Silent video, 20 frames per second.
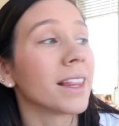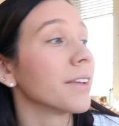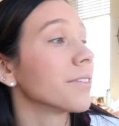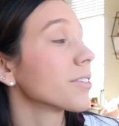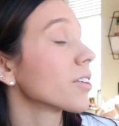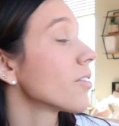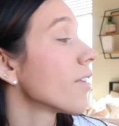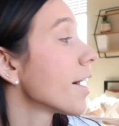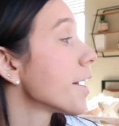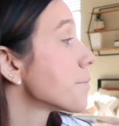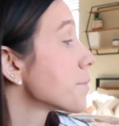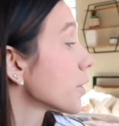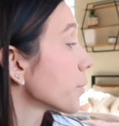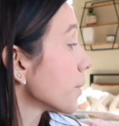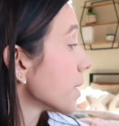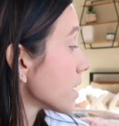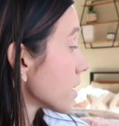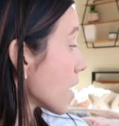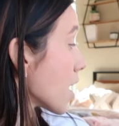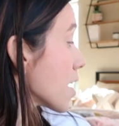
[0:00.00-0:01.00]
they've climbed the
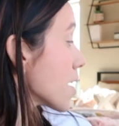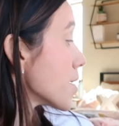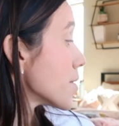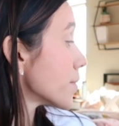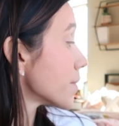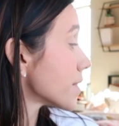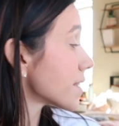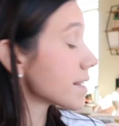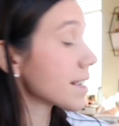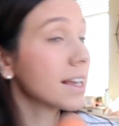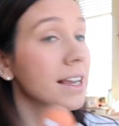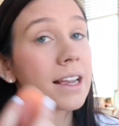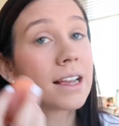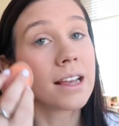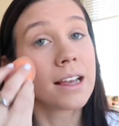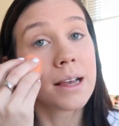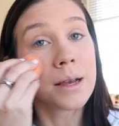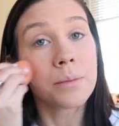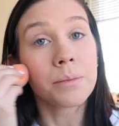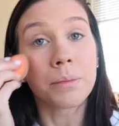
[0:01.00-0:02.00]
windows,
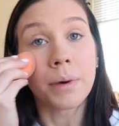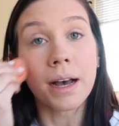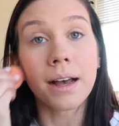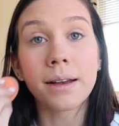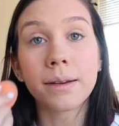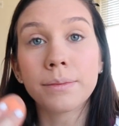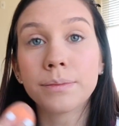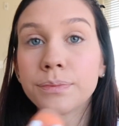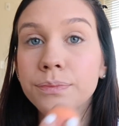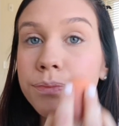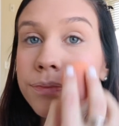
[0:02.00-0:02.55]
but